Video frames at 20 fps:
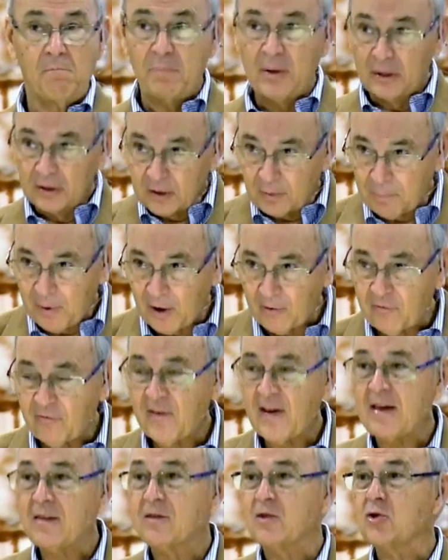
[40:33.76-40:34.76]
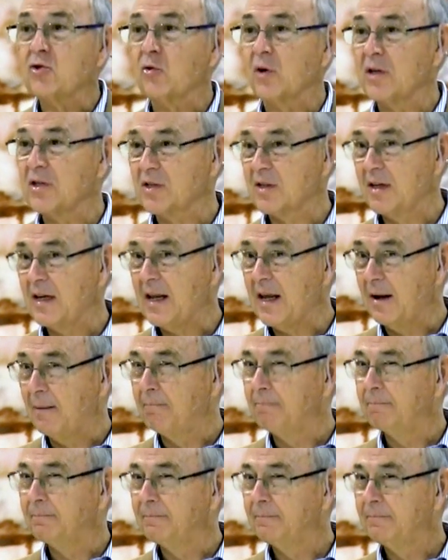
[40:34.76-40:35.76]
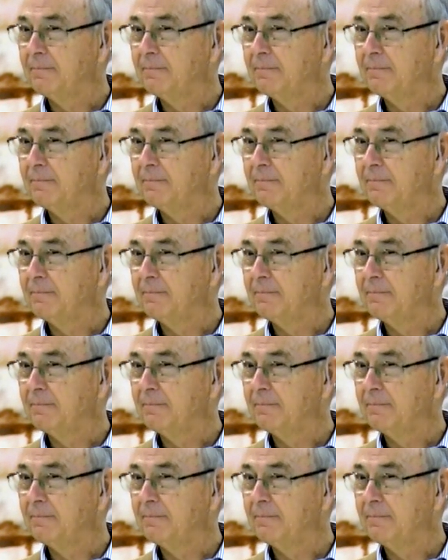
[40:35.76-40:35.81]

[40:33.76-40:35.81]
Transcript: built upon faith and trust in him.